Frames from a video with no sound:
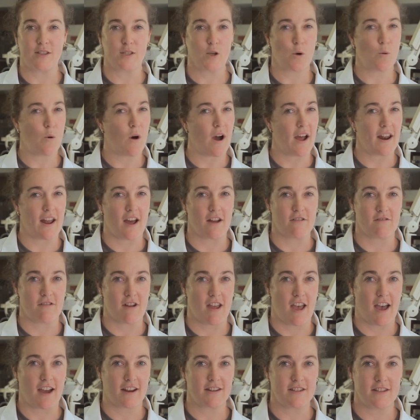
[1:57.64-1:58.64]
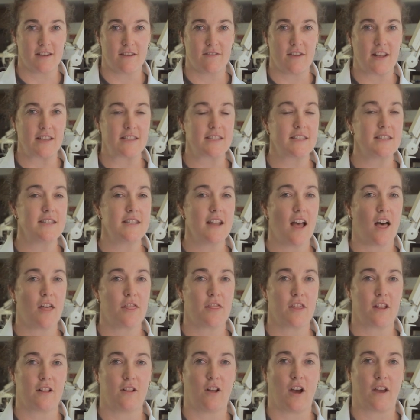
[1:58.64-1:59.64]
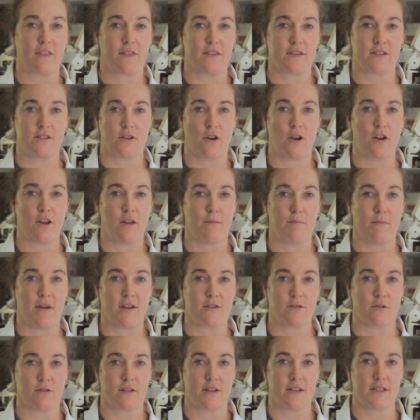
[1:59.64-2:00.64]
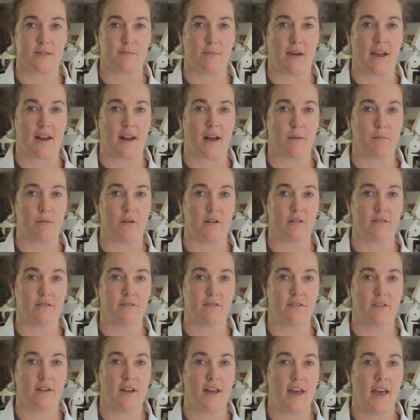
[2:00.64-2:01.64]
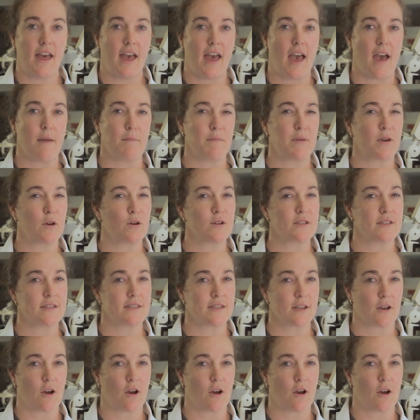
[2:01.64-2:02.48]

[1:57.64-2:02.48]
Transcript: is quite unreactive. It's nothing like the sodium metal that it's made up of. And because it's a